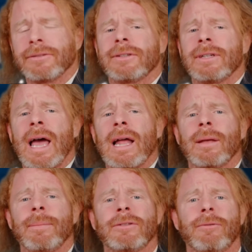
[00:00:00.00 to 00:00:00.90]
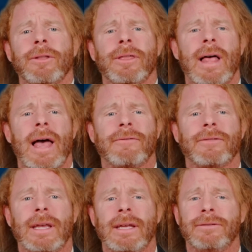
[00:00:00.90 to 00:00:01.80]
synonymous with the
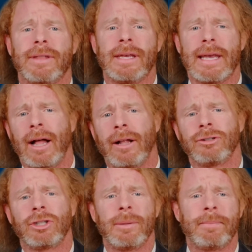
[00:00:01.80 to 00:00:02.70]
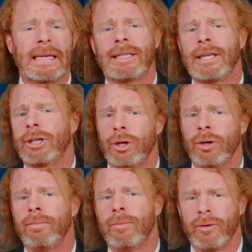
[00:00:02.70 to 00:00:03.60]
left is the
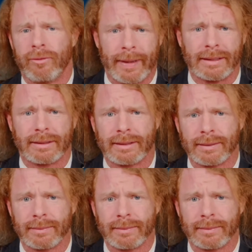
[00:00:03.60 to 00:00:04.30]
LGBTQ movement.